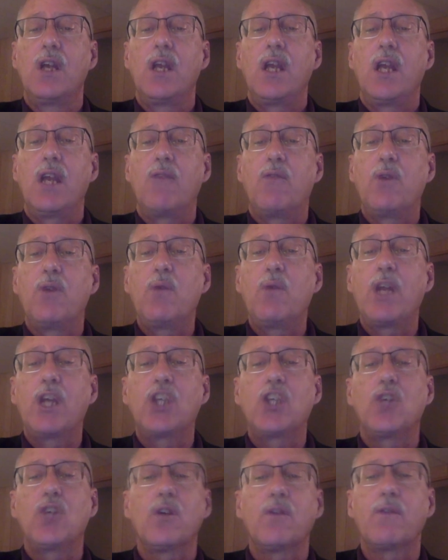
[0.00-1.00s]
if we want a
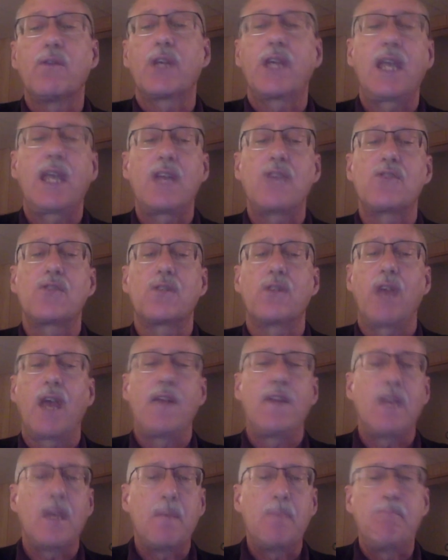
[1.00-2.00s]
cure for cancer
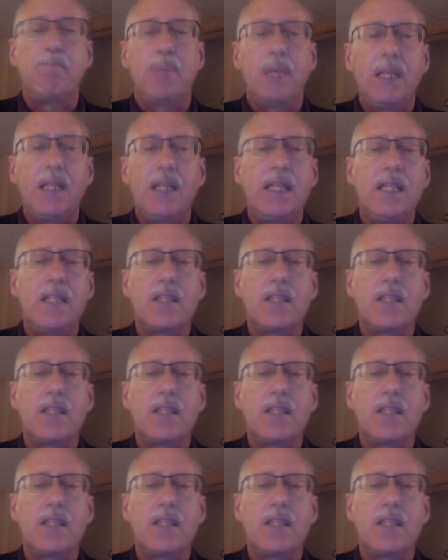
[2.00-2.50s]
and the ability